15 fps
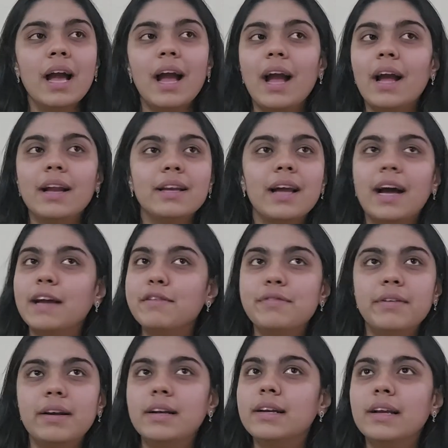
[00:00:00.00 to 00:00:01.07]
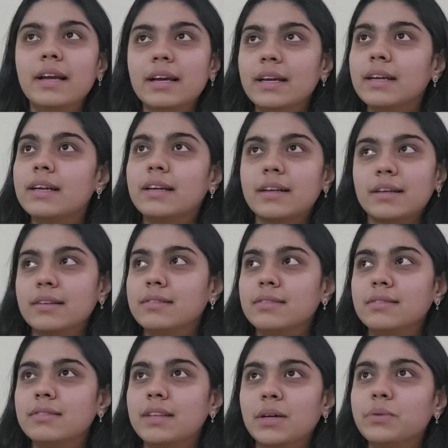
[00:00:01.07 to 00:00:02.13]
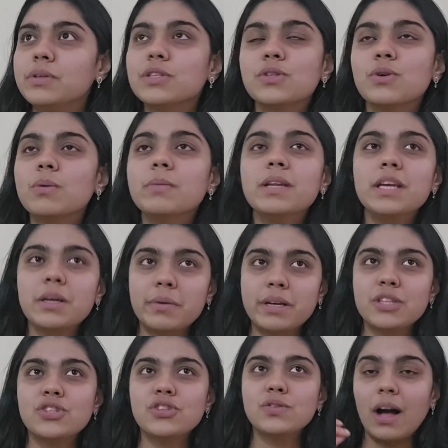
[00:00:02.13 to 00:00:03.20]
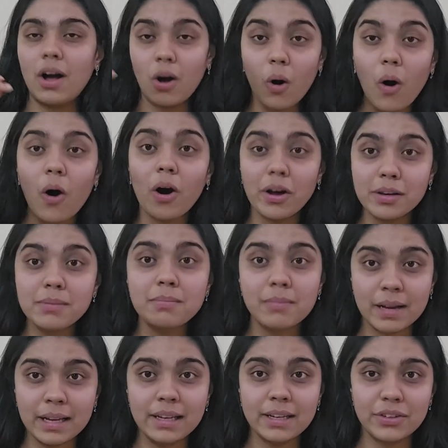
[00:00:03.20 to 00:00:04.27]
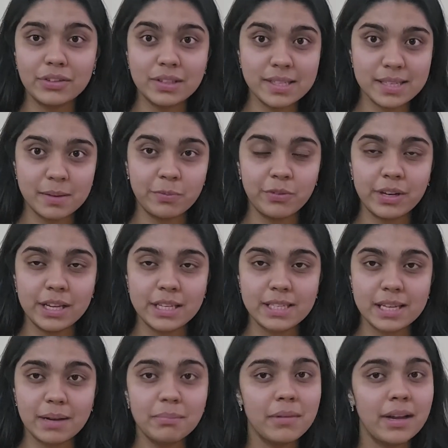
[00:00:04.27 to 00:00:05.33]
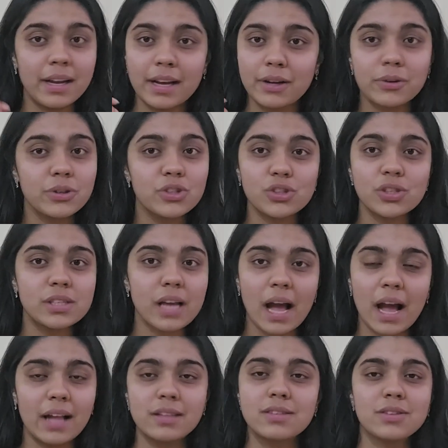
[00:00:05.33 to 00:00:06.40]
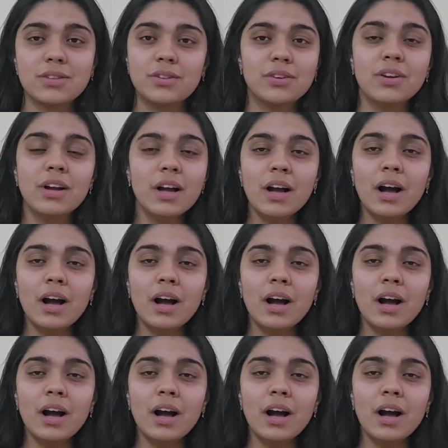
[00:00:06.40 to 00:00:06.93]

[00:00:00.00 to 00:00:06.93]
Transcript: and I felt like there were so many questions on my literal step 1 exam that I could just answer